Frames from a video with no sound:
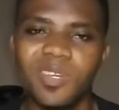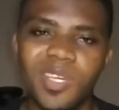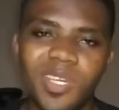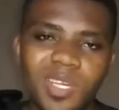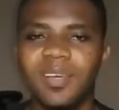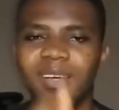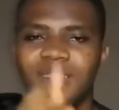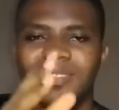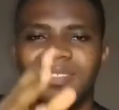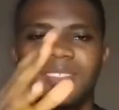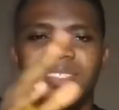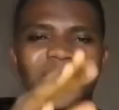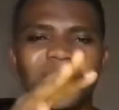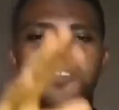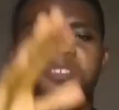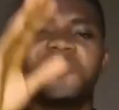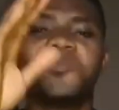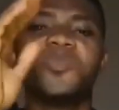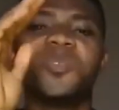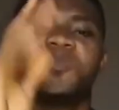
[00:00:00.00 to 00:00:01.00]
And the set
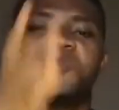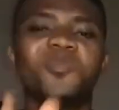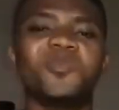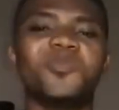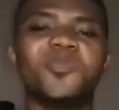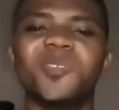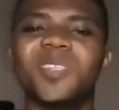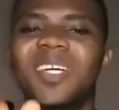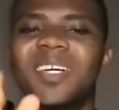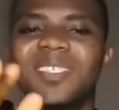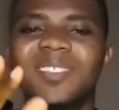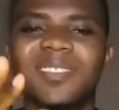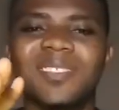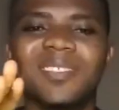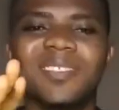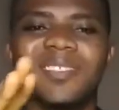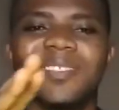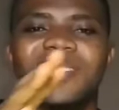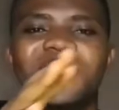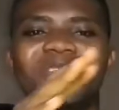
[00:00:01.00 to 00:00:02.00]
of people that
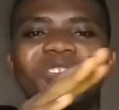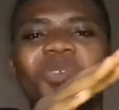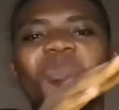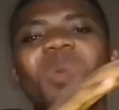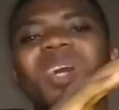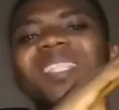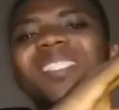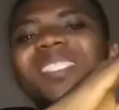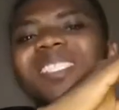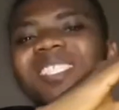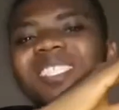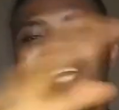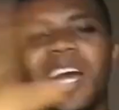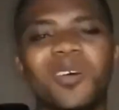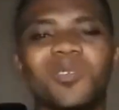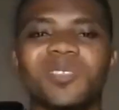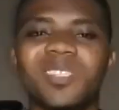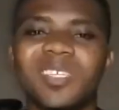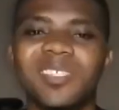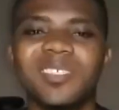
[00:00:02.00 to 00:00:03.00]
normally
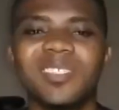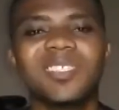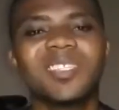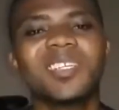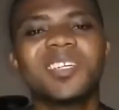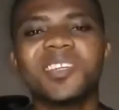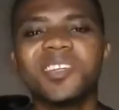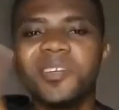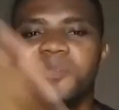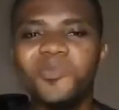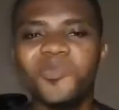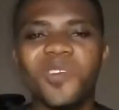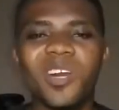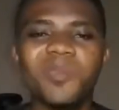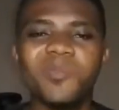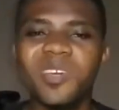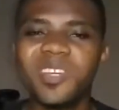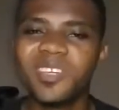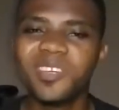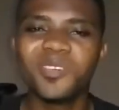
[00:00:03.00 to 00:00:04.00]
shout and scream while
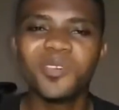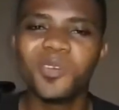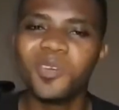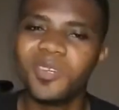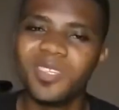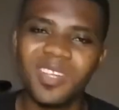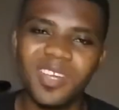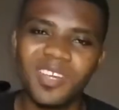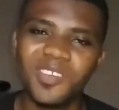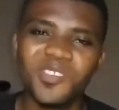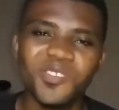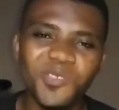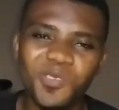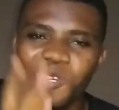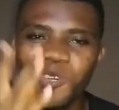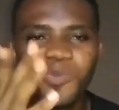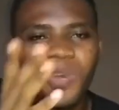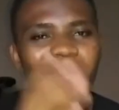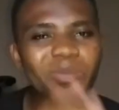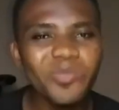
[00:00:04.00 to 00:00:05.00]
making calls are
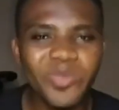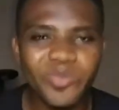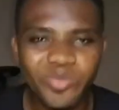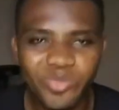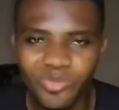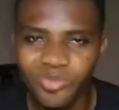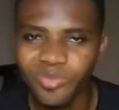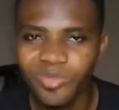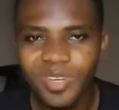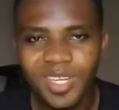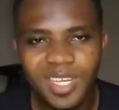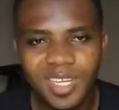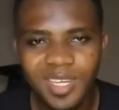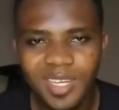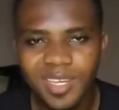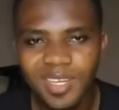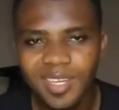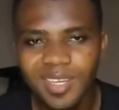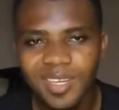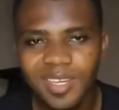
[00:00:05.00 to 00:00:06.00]
Yoruba people
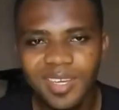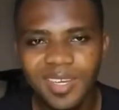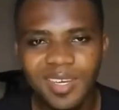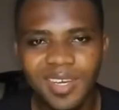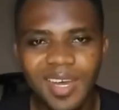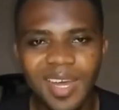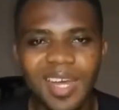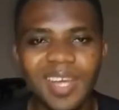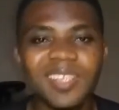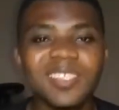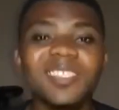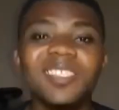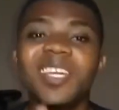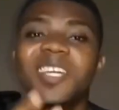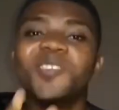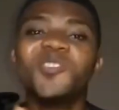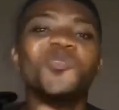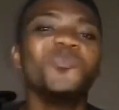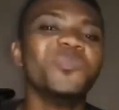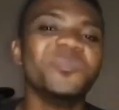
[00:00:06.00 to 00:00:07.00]
and the
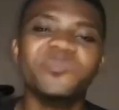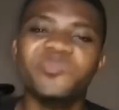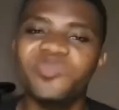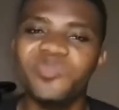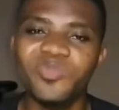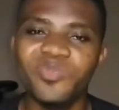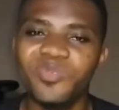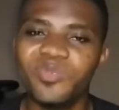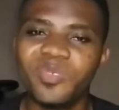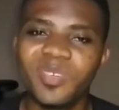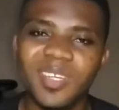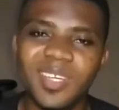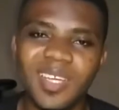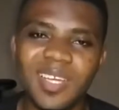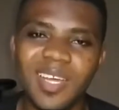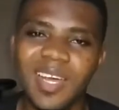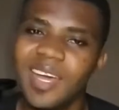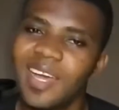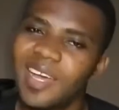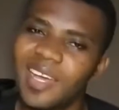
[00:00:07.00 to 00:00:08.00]
Edo people.
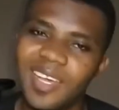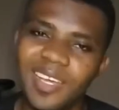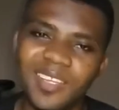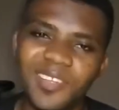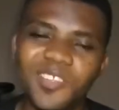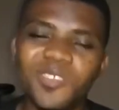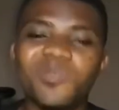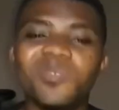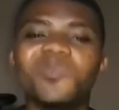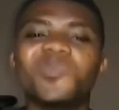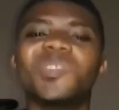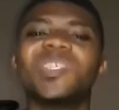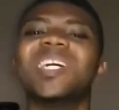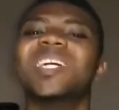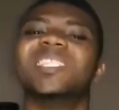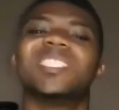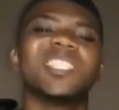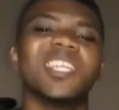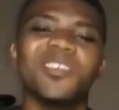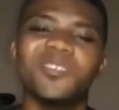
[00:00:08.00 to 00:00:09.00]
Those people
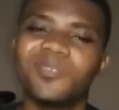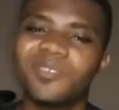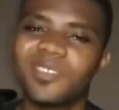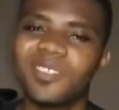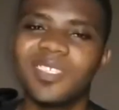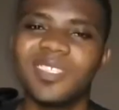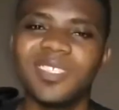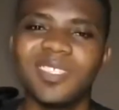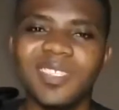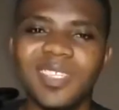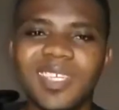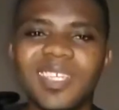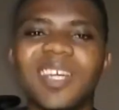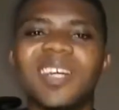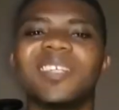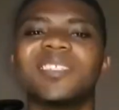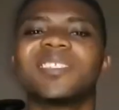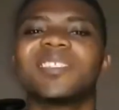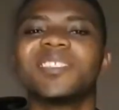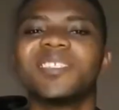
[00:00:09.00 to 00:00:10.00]
can shout. They
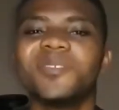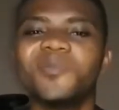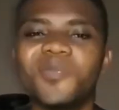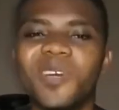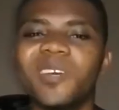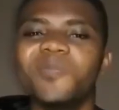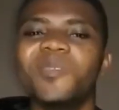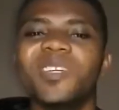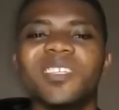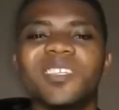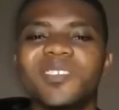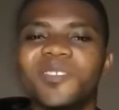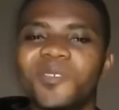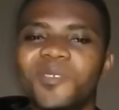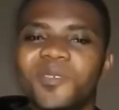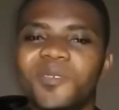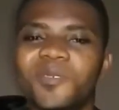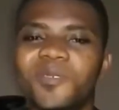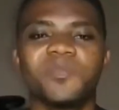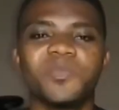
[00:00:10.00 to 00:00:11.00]
can scream while making
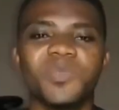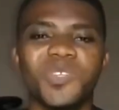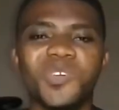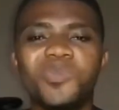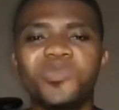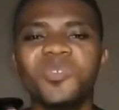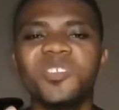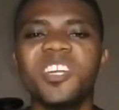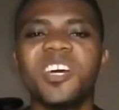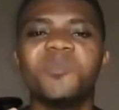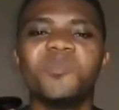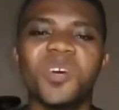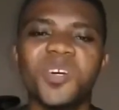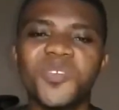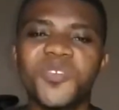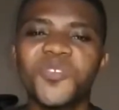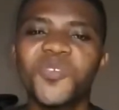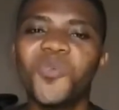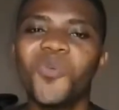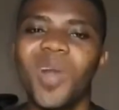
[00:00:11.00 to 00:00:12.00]
call. They open their mouth
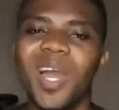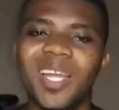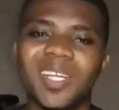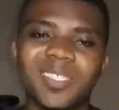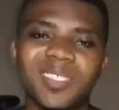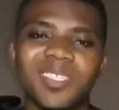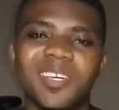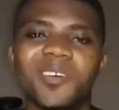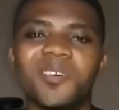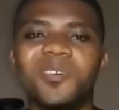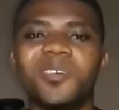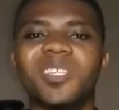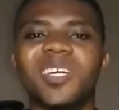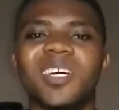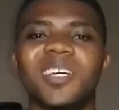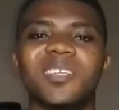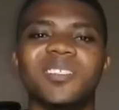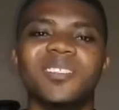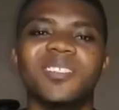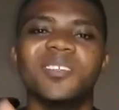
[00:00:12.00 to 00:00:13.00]
so wide that all
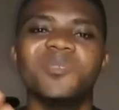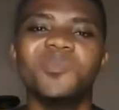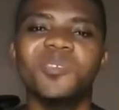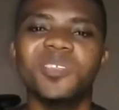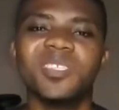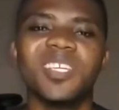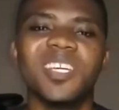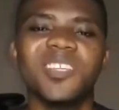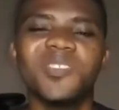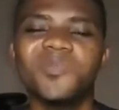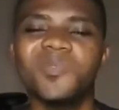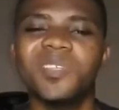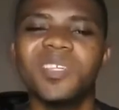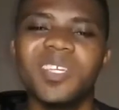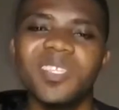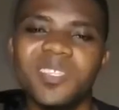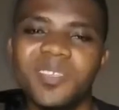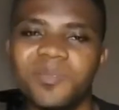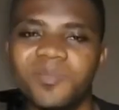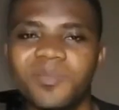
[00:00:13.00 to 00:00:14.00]
their neighbors get to
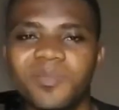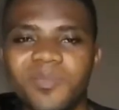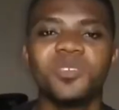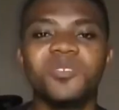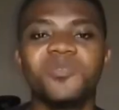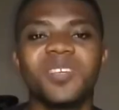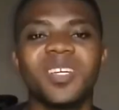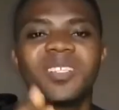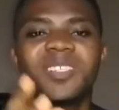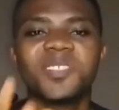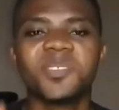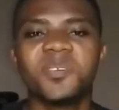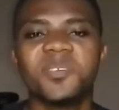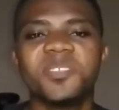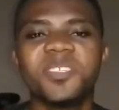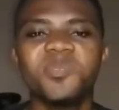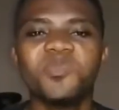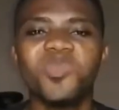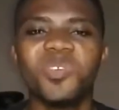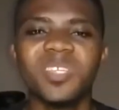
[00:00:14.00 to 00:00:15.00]
hear them. So if you are
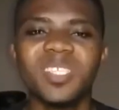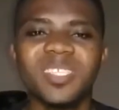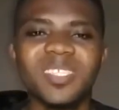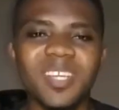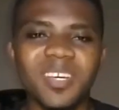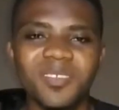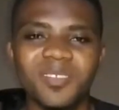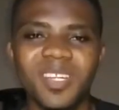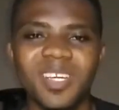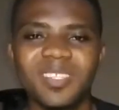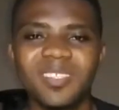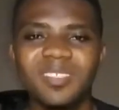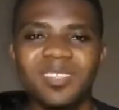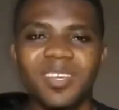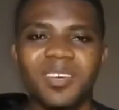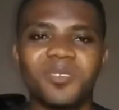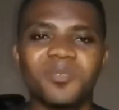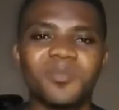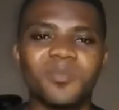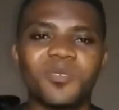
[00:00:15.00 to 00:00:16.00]
discussing money now, that is
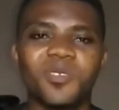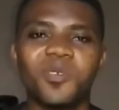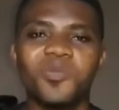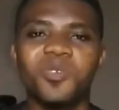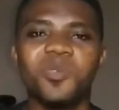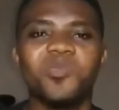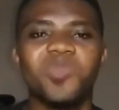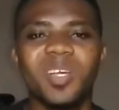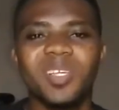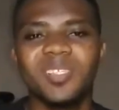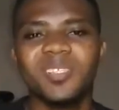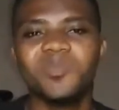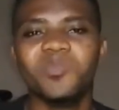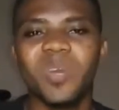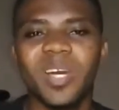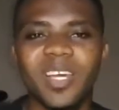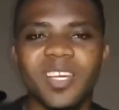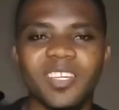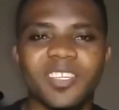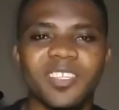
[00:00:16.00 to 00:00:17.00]
how someone passing
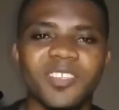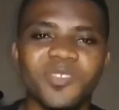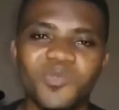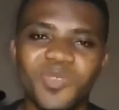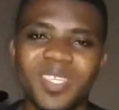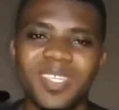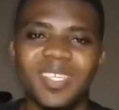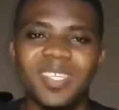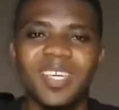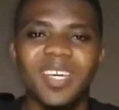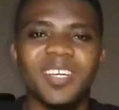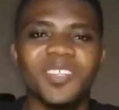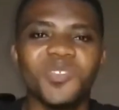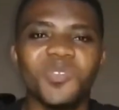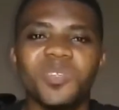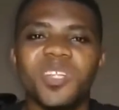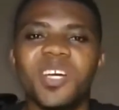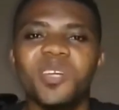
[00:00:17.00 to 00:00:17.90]
by will hear and know that